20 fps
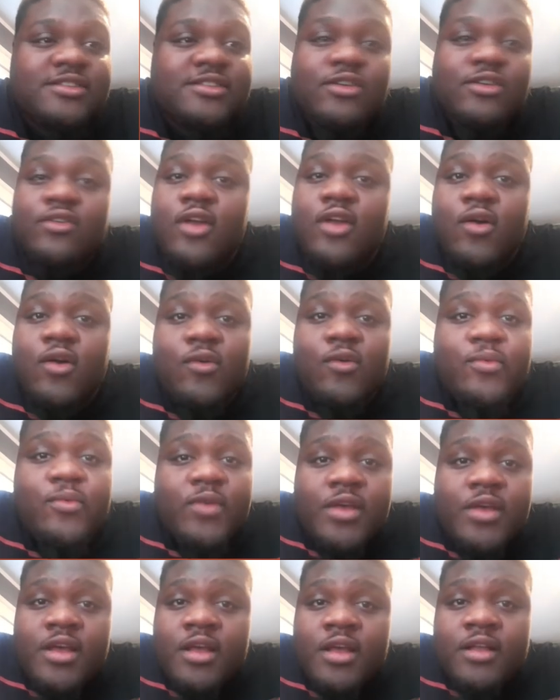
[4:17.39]
So don't
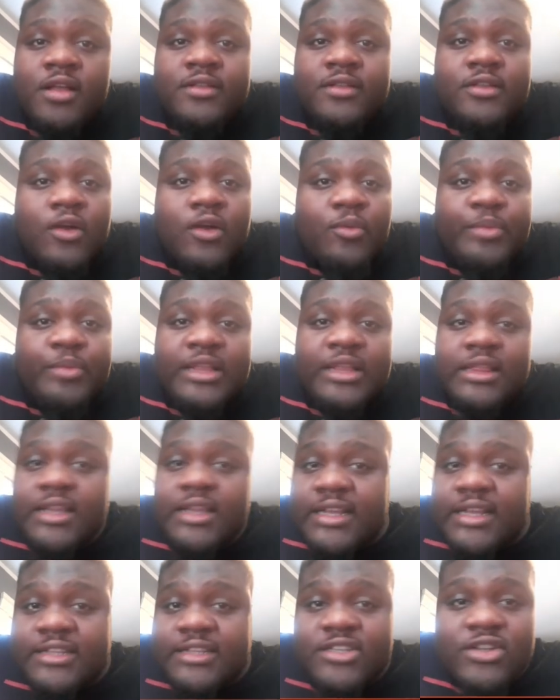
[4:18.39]
don't be
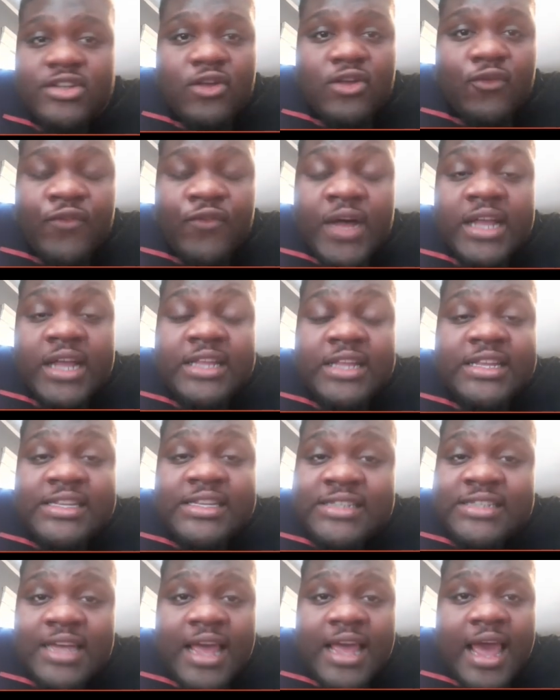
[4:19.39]
looking to no fucking
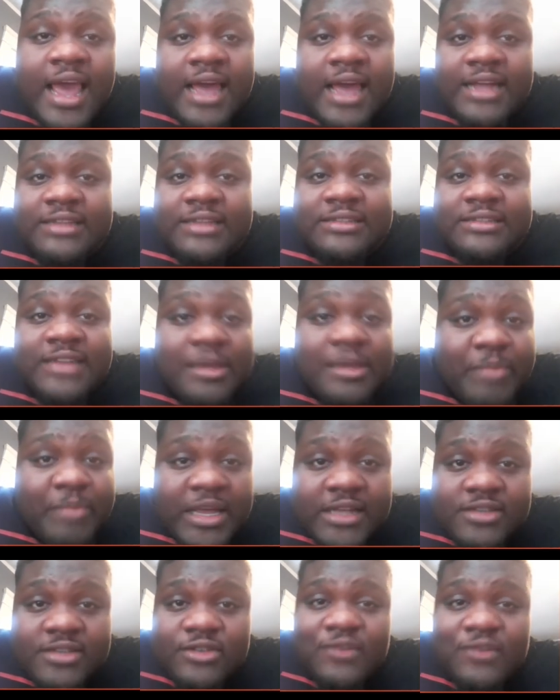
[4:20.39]
DJ
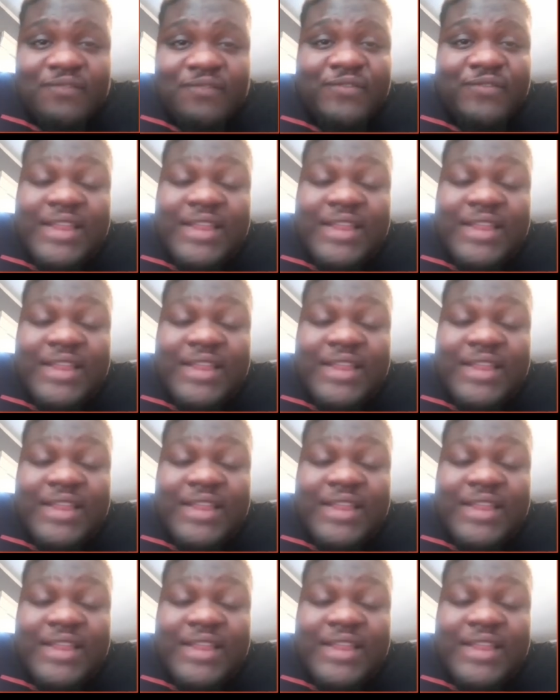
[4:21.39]
Akademiks or